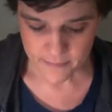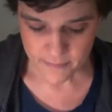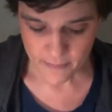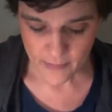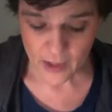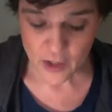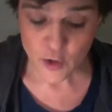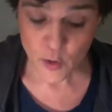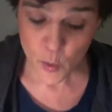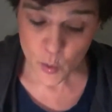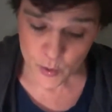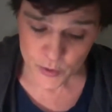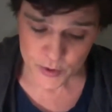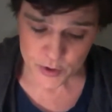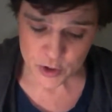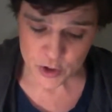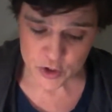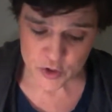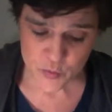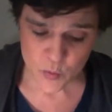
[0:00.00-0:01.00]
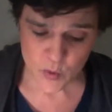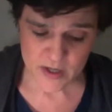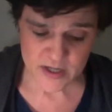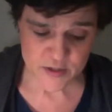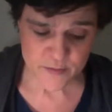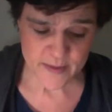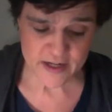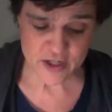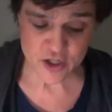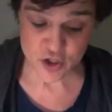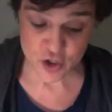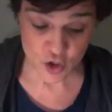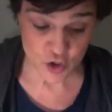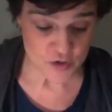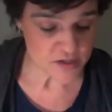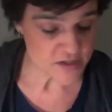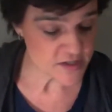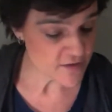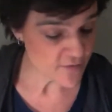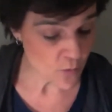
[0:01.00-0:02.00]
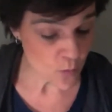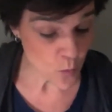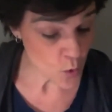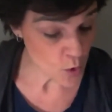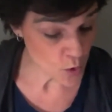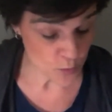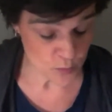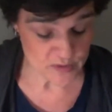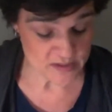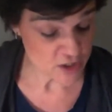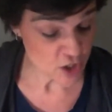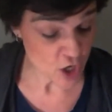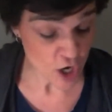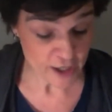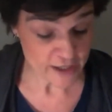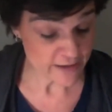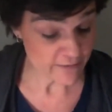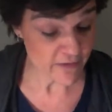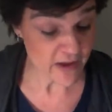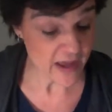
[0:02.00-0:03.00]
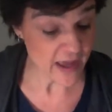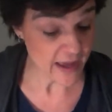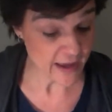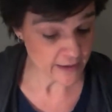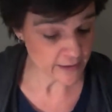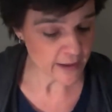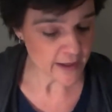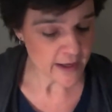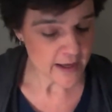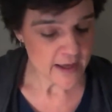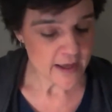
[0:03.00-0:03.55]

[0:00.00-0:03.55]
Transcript: Northerners wanted to make sure the Civil War was not in vain.